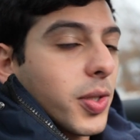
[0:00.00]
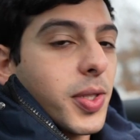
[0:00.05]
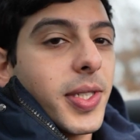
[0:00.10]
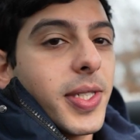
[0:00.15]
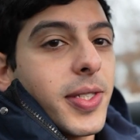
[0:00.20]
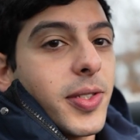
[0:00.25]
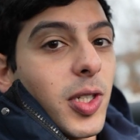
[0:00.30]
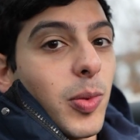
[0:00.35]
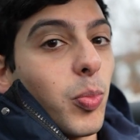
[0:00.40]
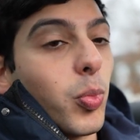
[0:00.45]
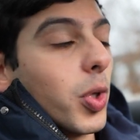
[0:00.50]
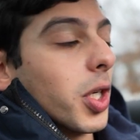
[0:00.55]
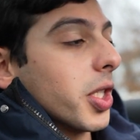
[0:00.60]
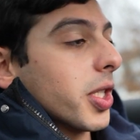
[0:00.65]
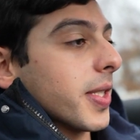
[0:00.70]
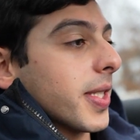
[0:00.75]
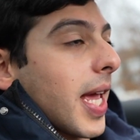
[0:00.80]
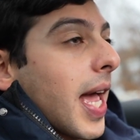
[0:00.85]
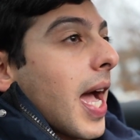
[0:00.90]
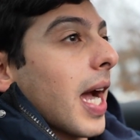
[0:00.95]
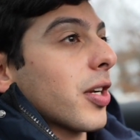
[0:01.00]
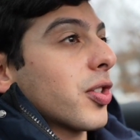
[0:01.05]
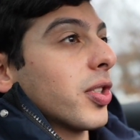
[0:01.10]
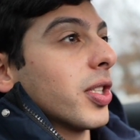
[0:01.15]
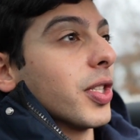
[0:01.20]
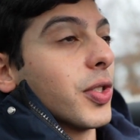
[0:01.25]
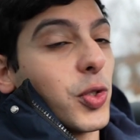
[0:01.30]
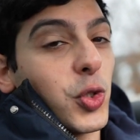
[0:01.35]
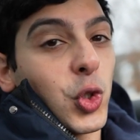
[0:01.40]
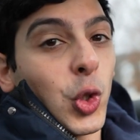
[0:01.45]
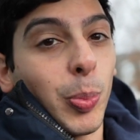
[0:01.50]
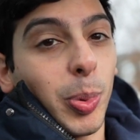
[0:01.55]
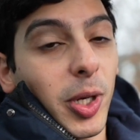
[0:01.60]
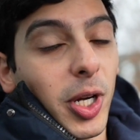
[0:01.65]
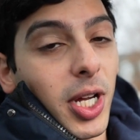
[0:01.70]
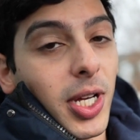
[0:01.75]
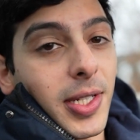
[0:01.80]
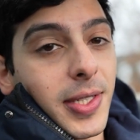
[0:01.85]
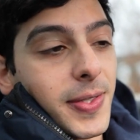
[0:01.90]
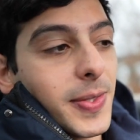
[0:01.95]
system, which is actually super
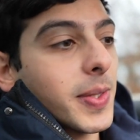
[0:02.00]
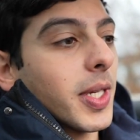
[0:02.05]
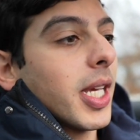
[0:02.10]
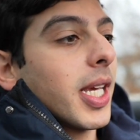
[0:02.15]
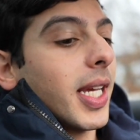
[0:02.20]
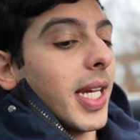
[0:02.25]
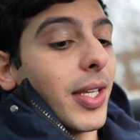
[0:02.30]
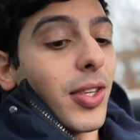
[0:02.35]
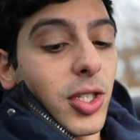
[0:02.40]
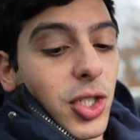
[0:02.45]
nice. In the